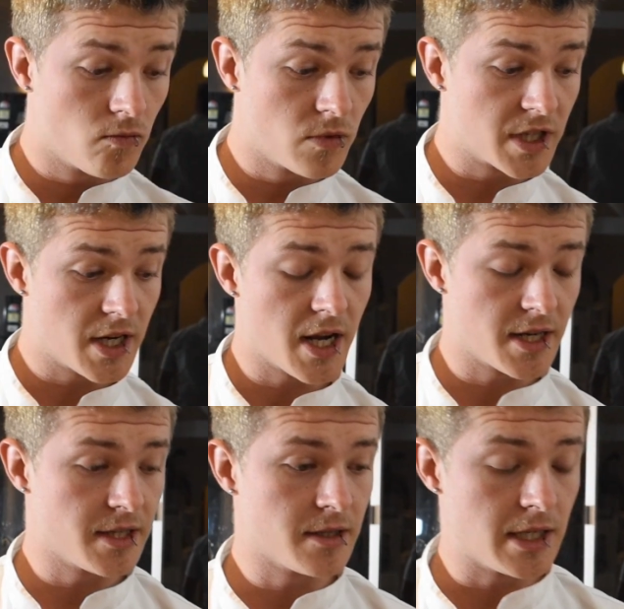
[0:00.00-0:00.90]
We're going to add
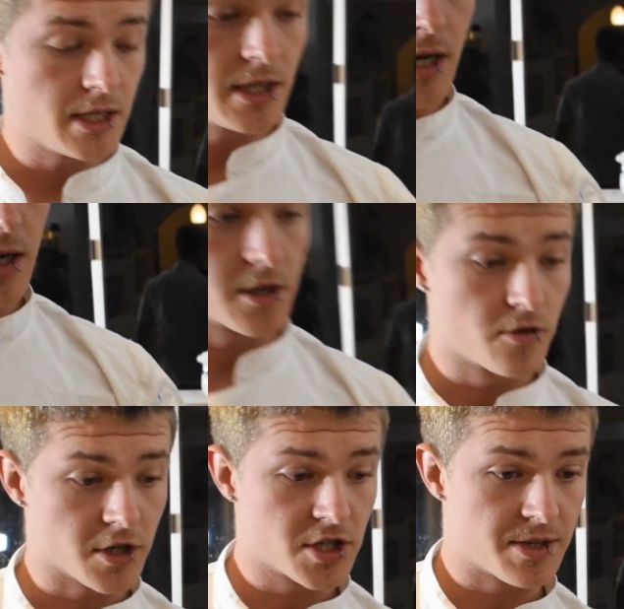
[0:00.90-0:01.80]
in the
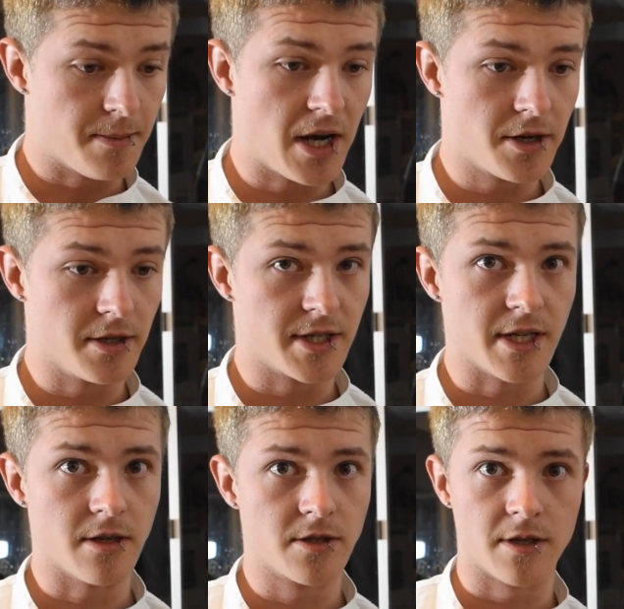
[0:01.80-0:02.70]
crushed tomatoes
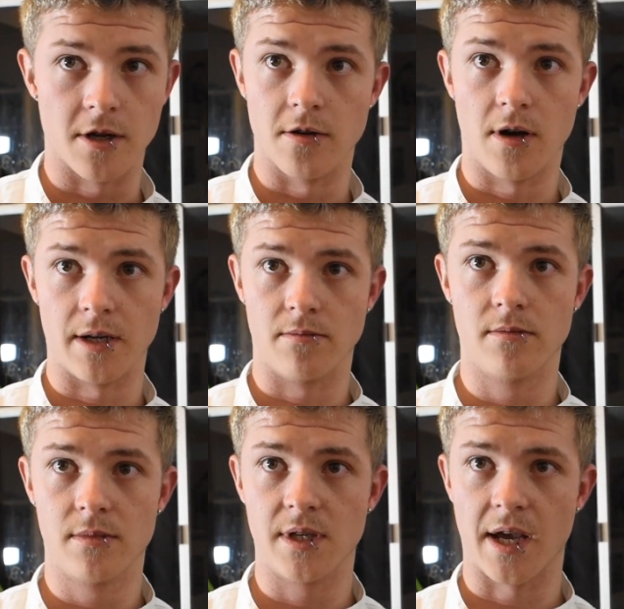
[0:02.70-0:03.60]
now. So I
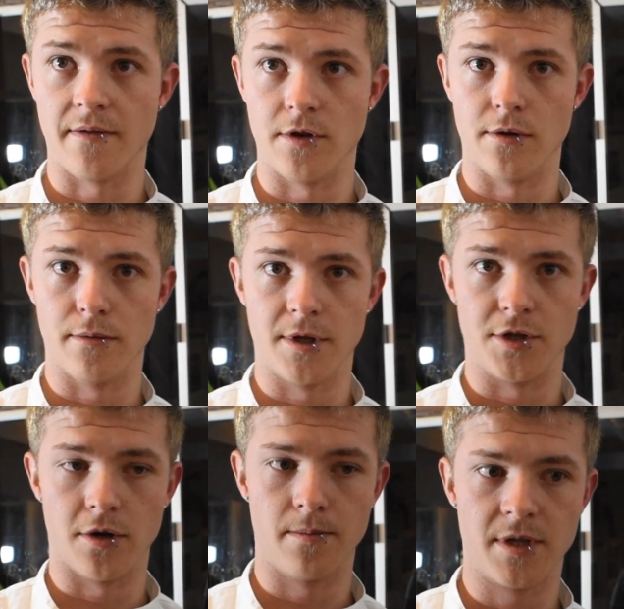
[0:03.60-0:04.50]
gave you the
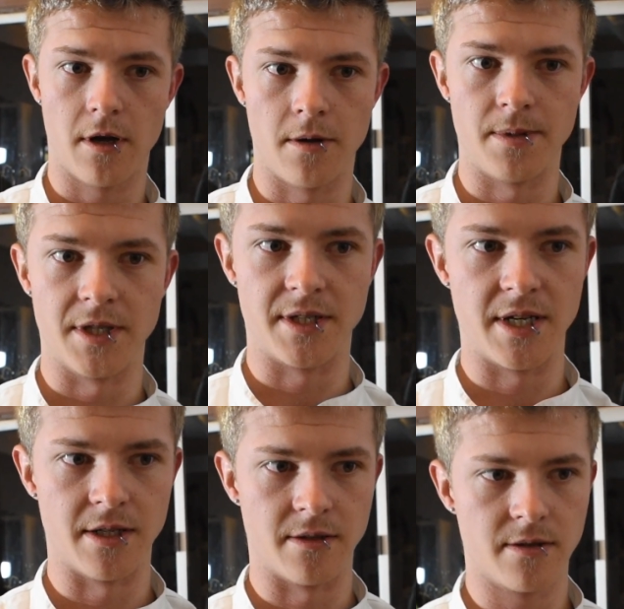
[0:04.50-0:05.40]
job to open the
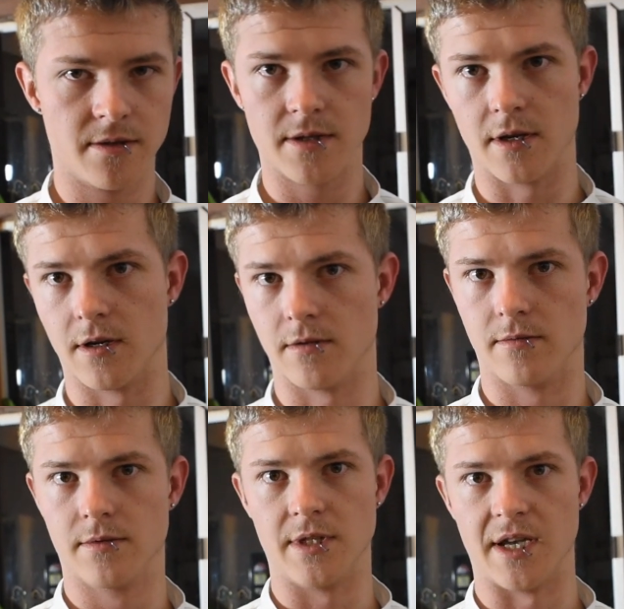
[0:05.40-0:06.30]
tin. So
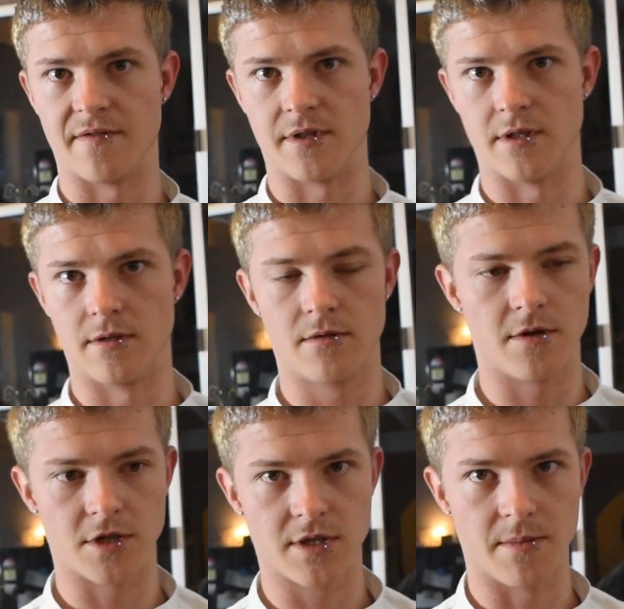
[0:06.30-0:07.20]
do you have the
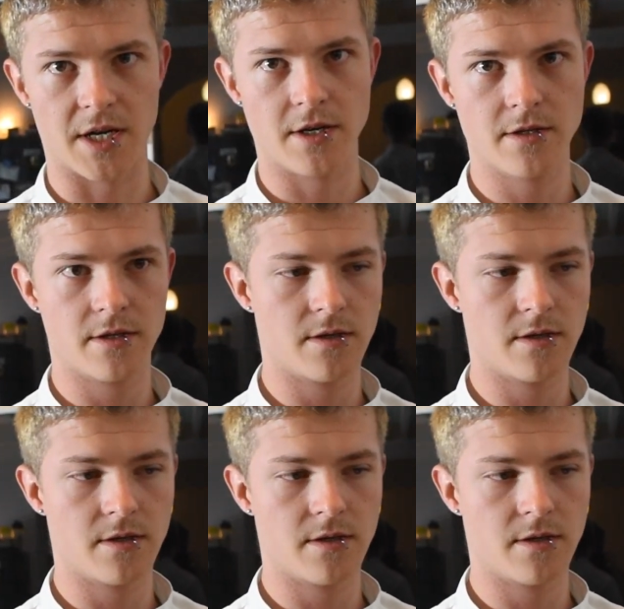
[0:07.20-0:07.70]
crushed tomatoes?